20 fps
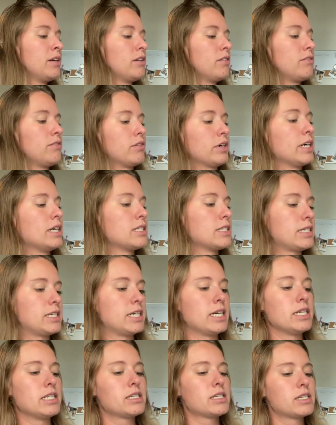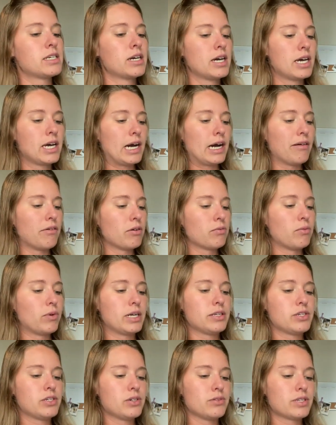For instance, I would
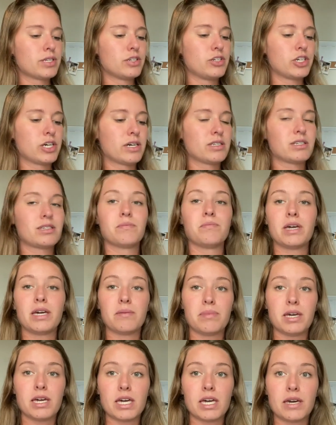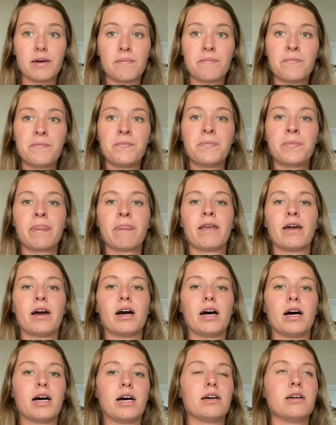want to suggest maybe
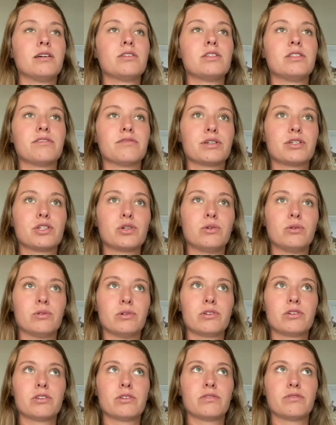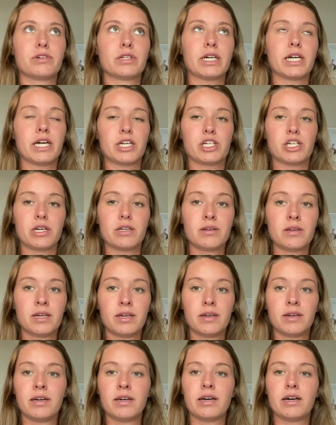different tools for the kitchen
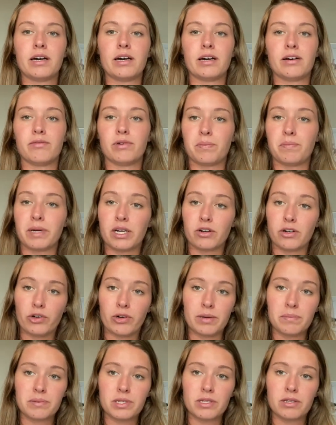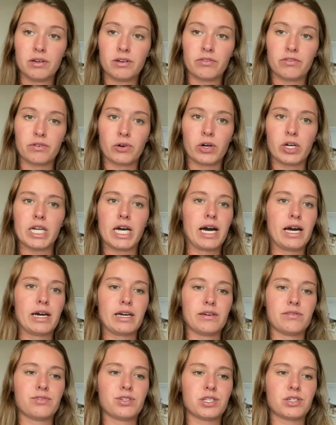with bigger grips for
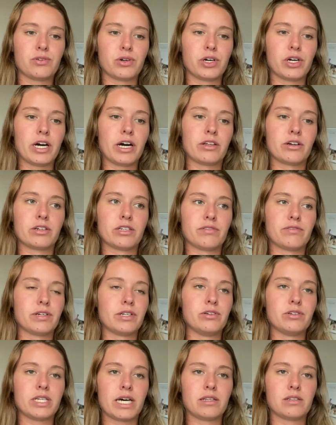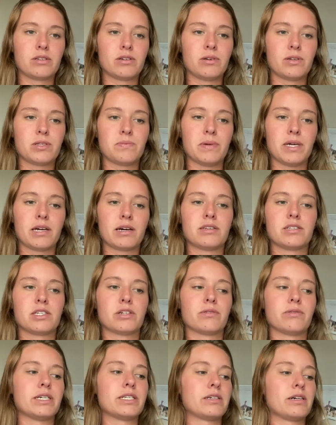knives or other different utensils, because
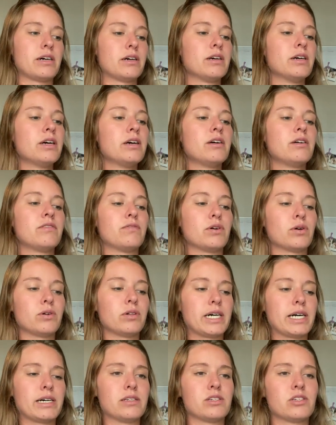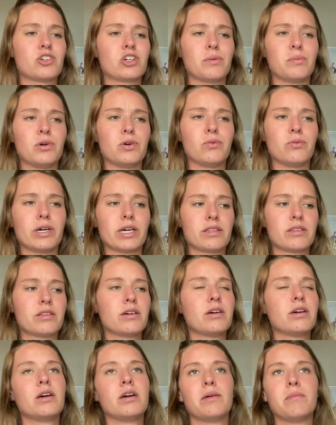Theresa vocalized trouble with
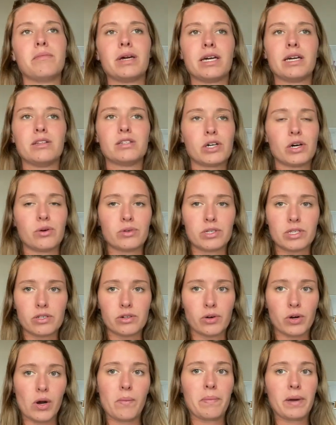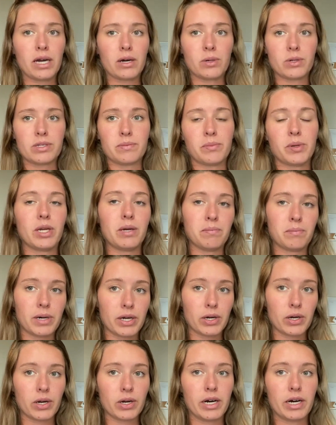making toast or bagels and putting
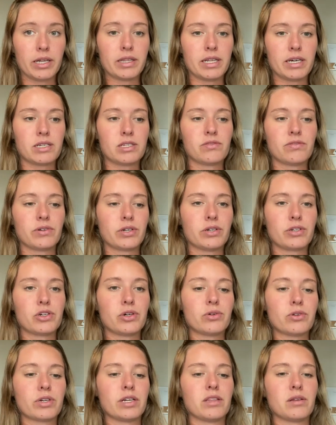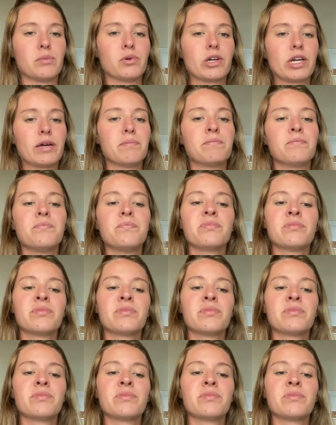butter on this for her children in the morning.